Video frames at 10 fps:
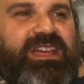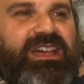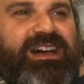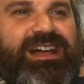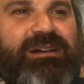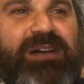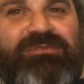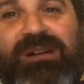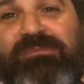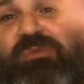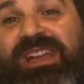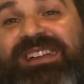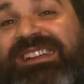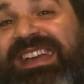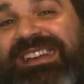I, am I'm, I'm away
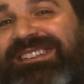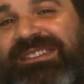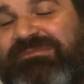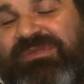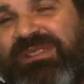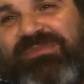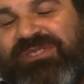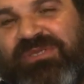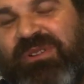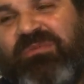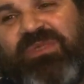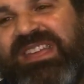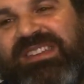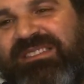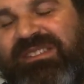again pretty much all
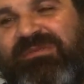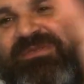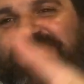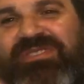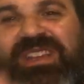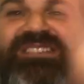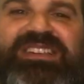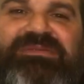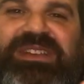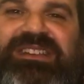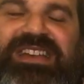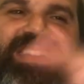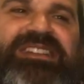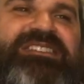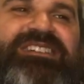week, you know, for Thanksgiving
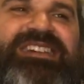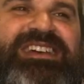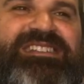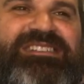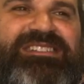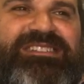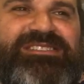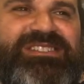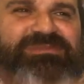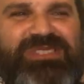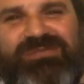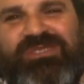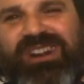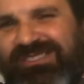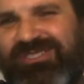and and uh, Stich Method. We have
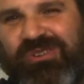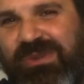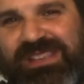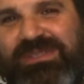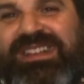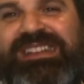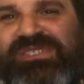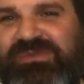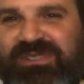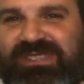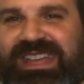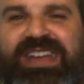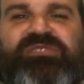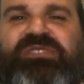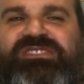gone two weeks without any sort of like
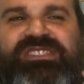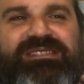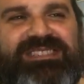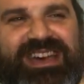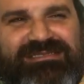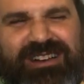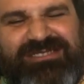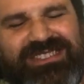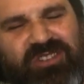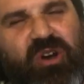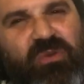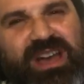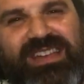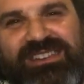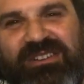entry, so that that I was like, no
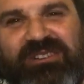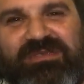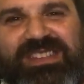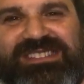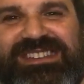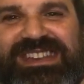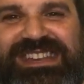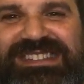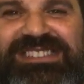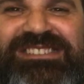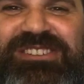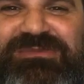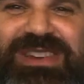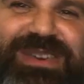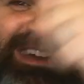way, you know, these these Stich
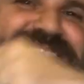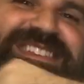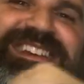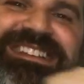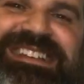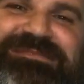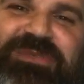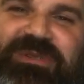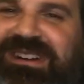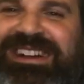Methods need more.